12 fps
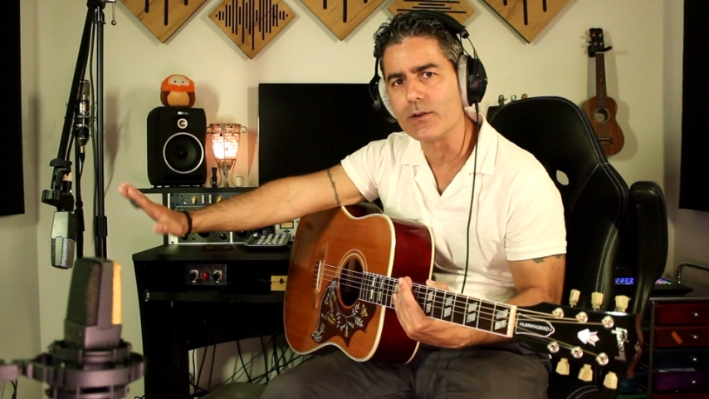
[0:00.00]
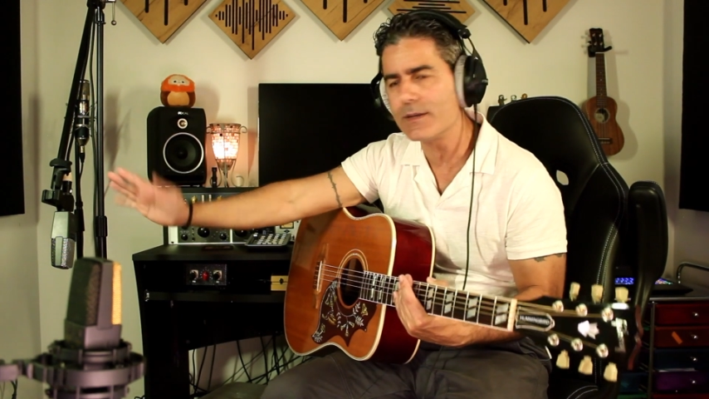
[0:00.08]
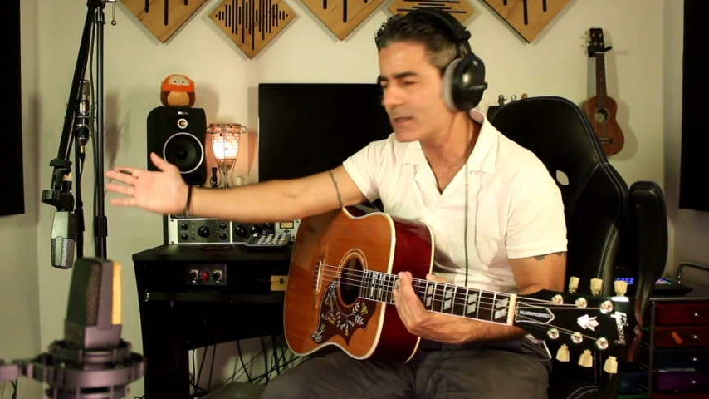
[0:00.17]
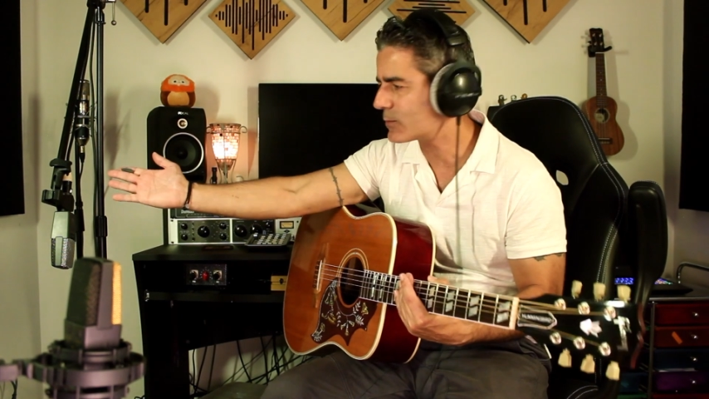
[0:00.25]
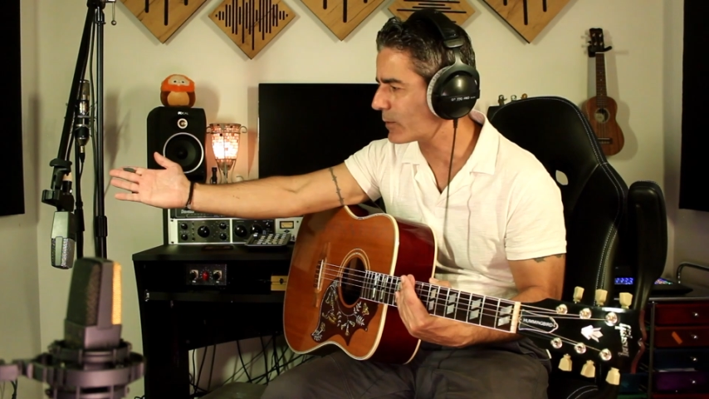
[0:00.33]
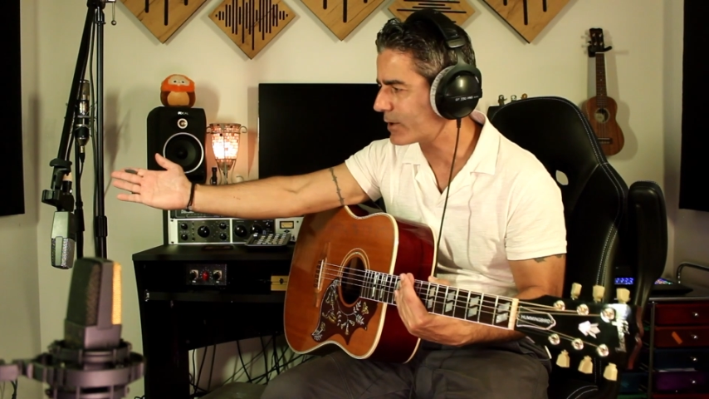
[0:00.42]

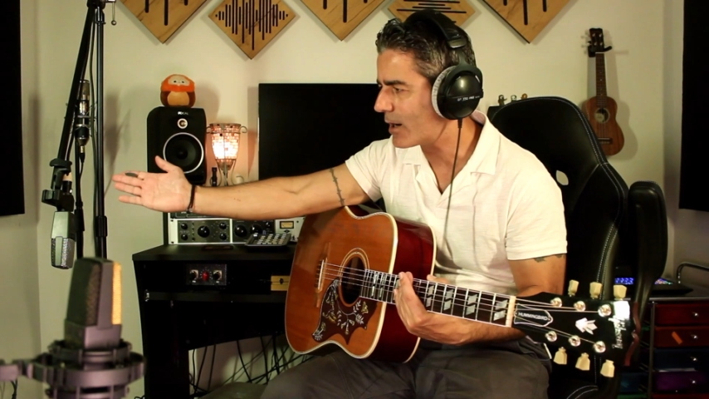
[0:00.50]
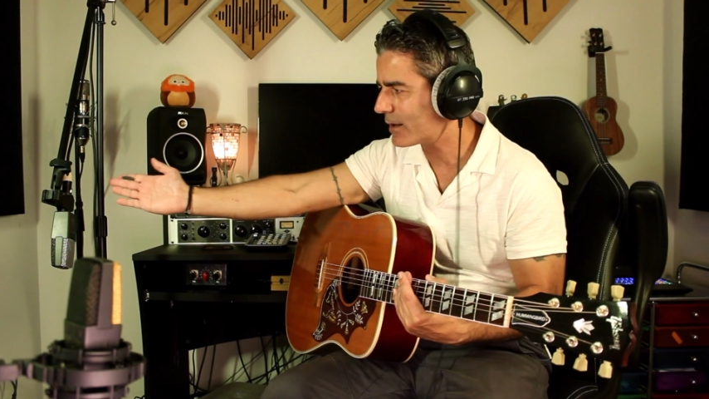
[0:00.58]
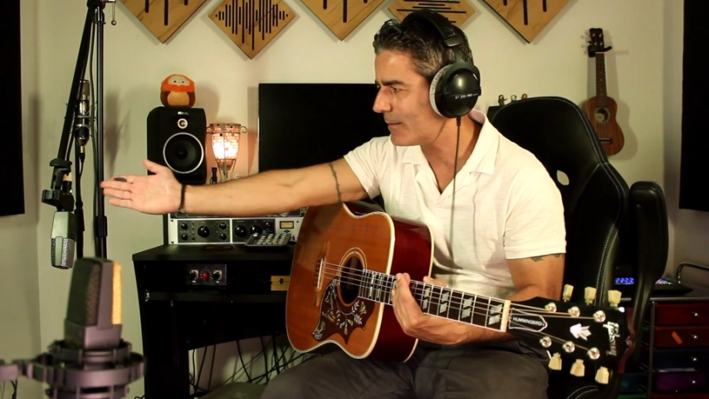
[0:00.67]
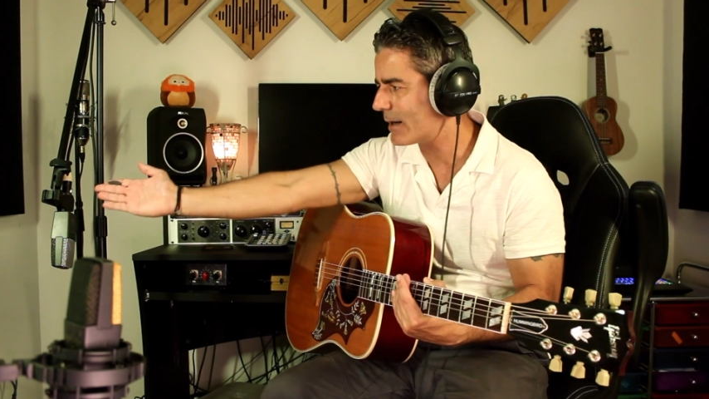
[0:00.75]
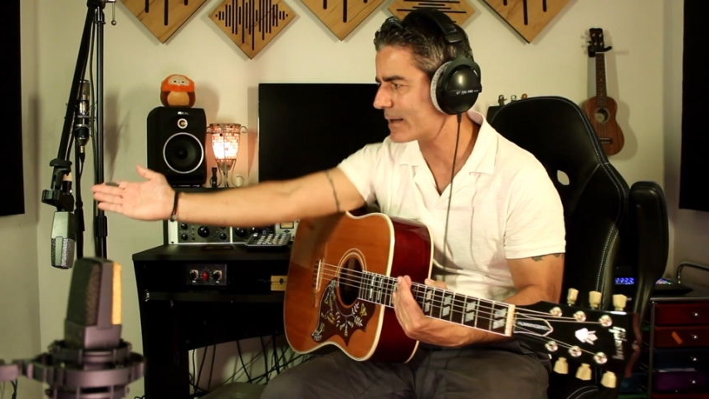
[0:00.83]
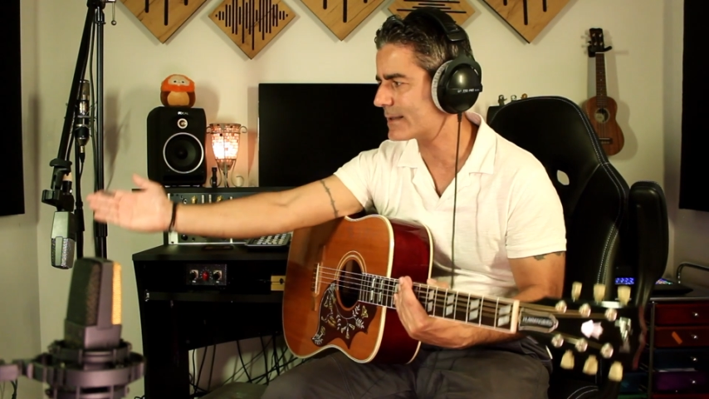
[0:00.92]
This we're
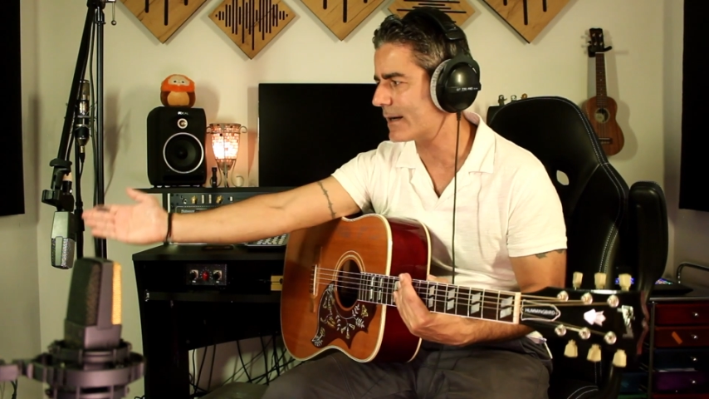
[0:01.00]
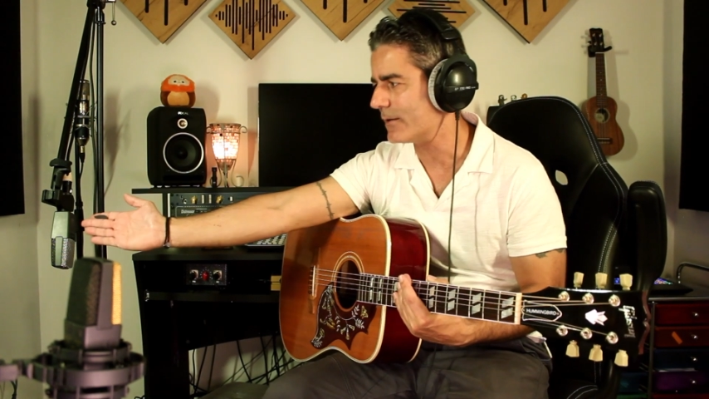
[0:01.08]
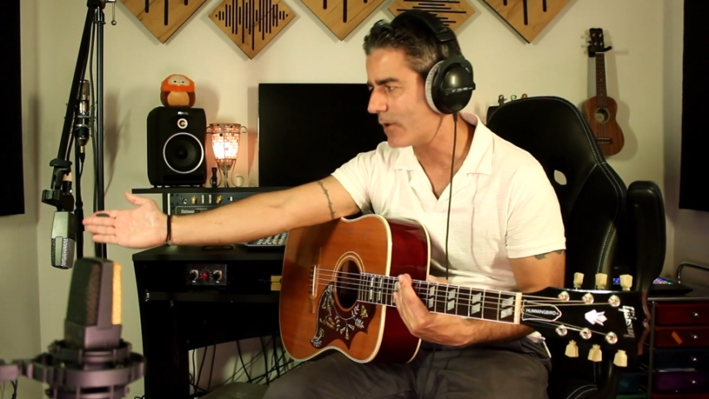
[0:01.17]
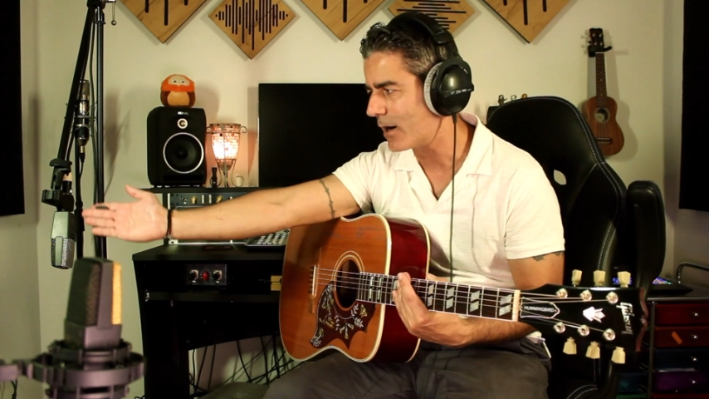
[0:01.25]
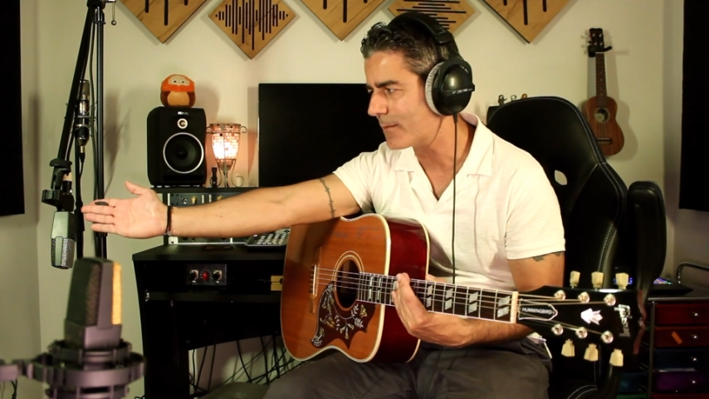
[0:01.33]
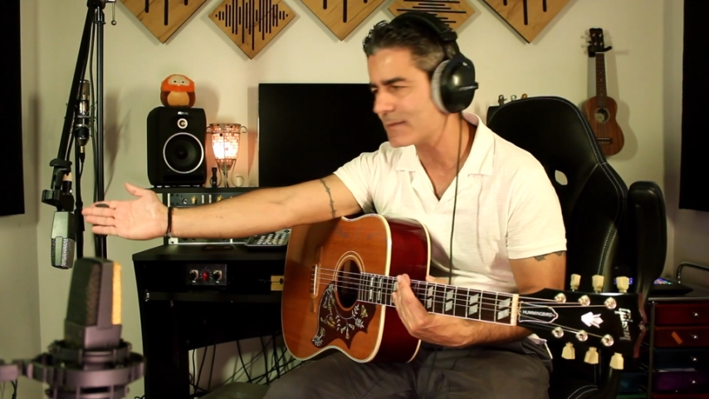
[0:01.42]
talking about, it's
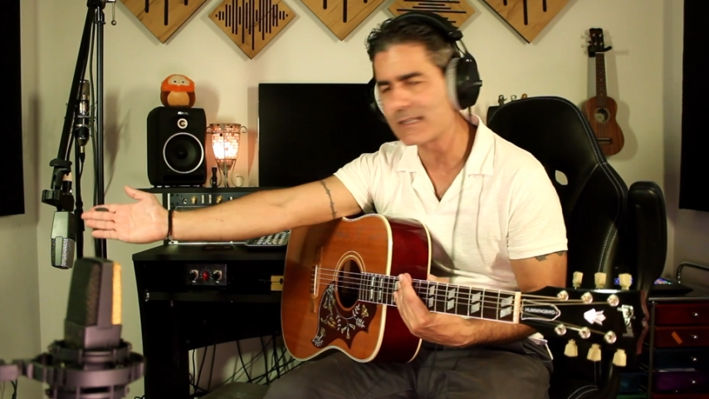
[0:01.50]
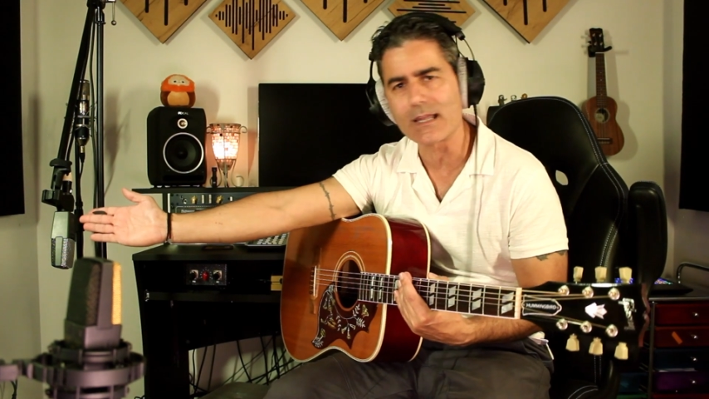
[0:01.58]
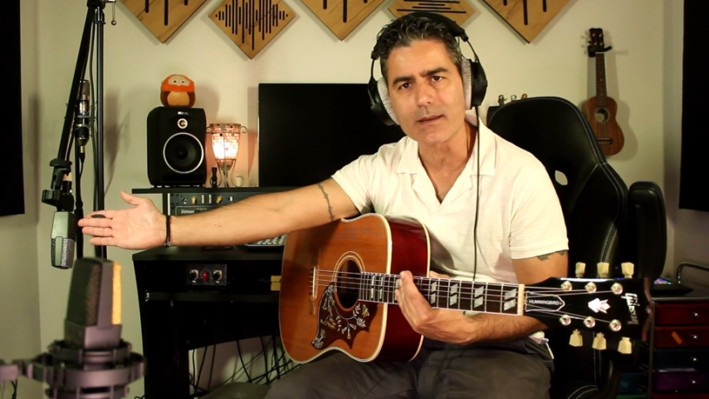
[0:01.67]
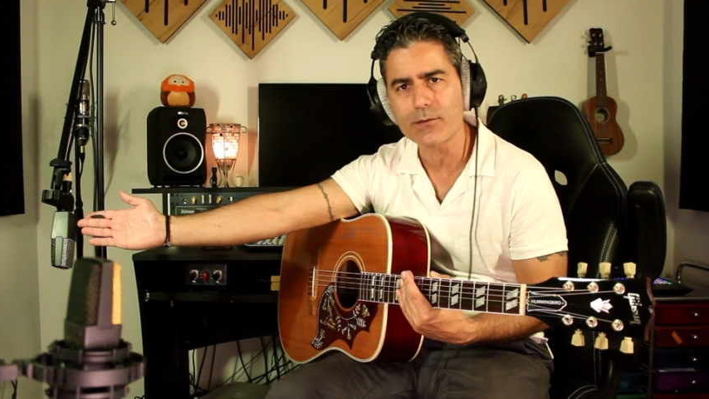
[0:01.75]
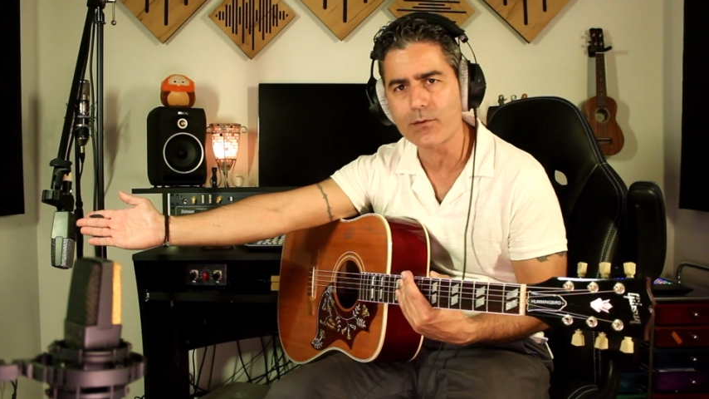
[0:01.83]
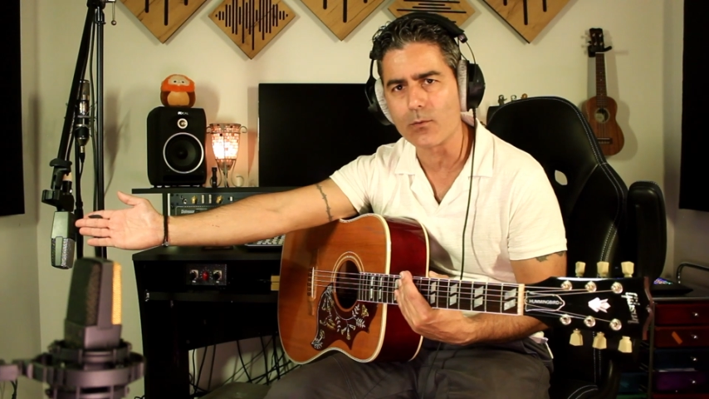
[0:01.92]
an arm's
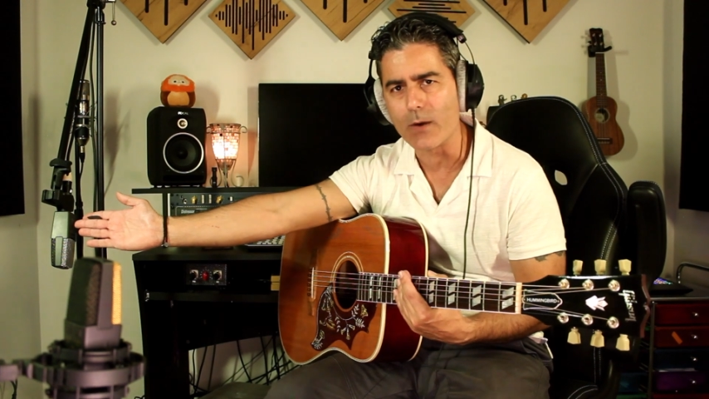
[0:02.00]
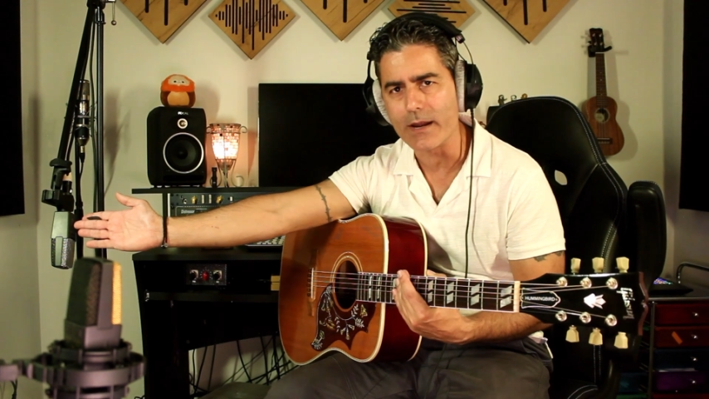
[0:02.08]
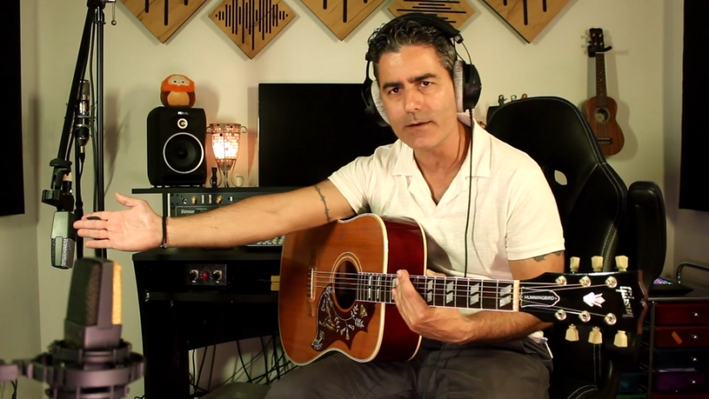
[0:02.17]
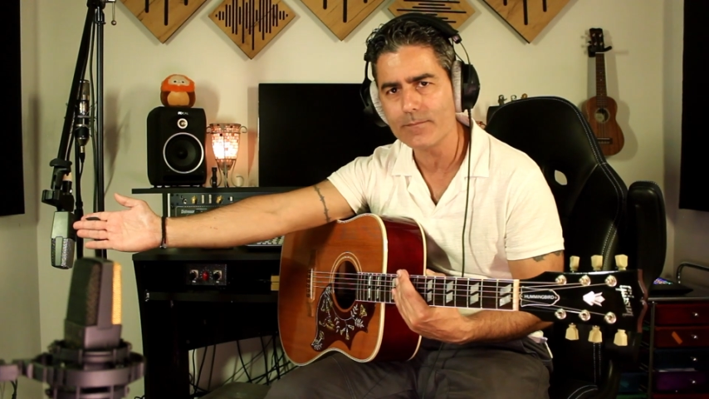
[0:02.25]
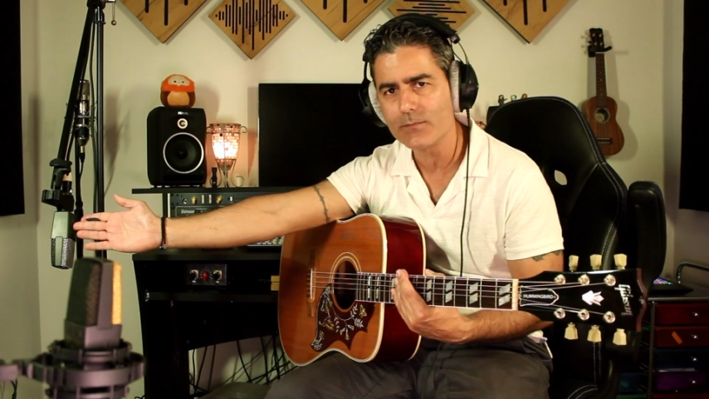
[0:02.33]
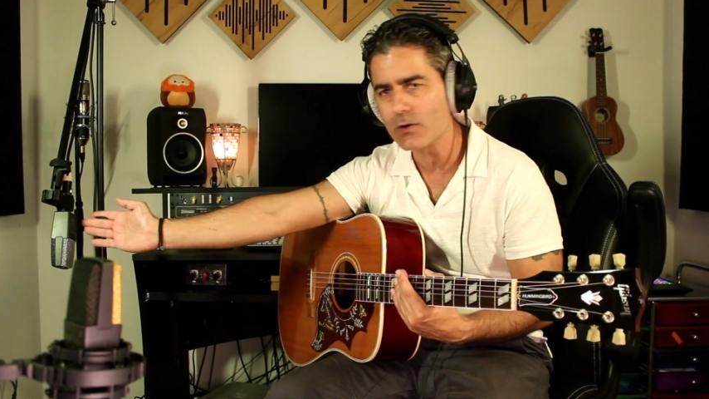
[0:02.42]
length away.